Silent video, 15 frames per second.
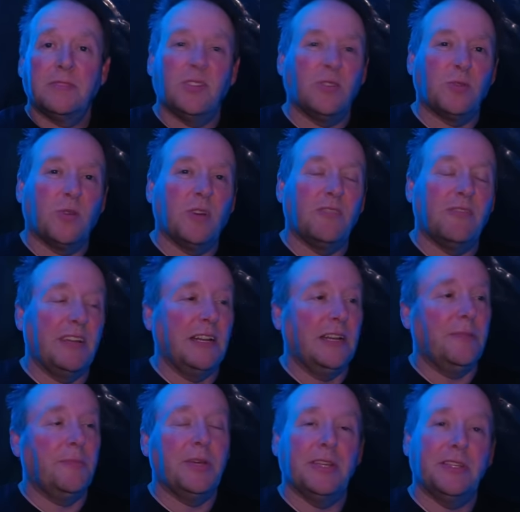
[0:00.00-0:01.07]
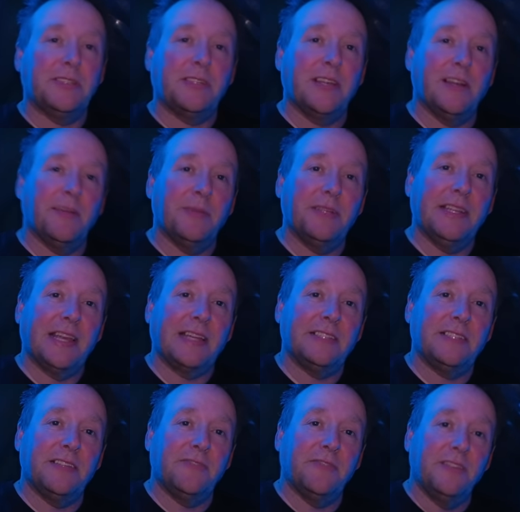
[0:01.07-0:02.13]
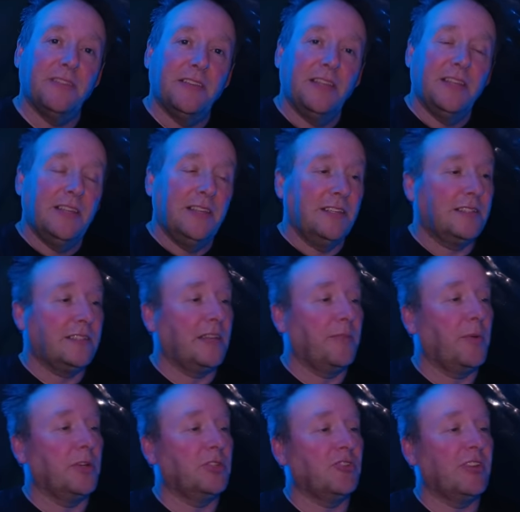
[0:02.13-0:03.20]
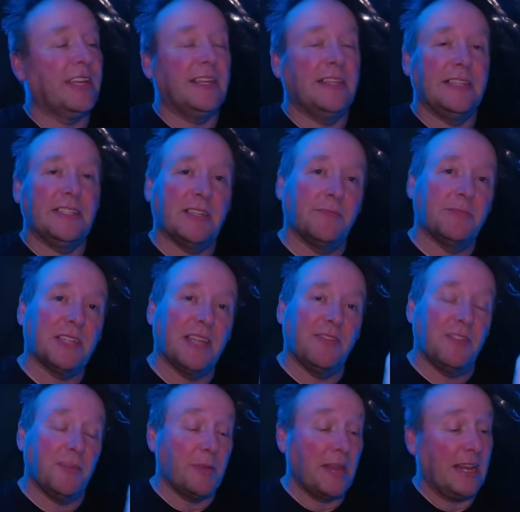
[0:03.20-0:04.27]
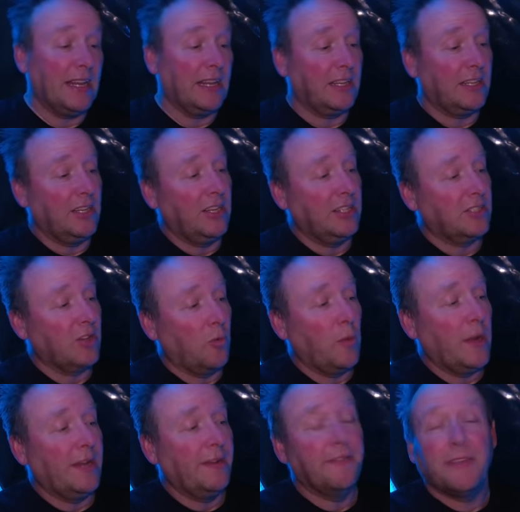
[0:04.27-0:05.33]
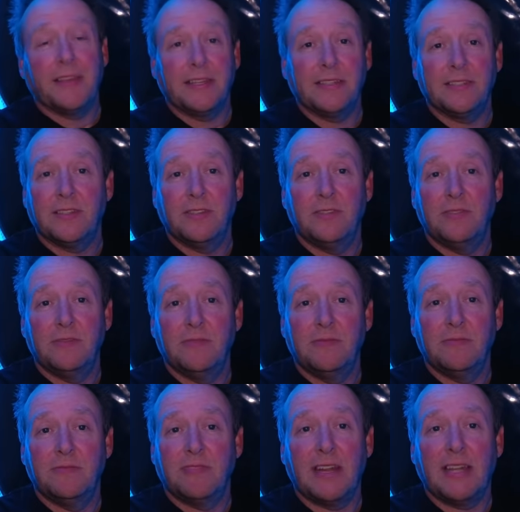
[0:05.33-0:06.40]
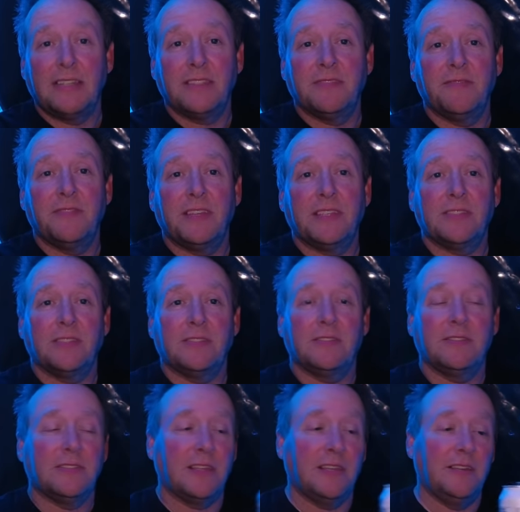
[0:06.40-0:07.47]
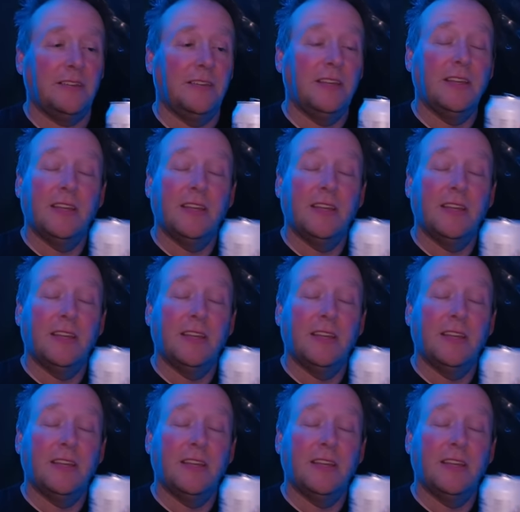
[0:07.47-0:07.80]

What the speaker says: Well, nor do I really, but it's carbon negative. So by drinking this, I'm saving the planet. Look, it's got wind things and rains and things on. So...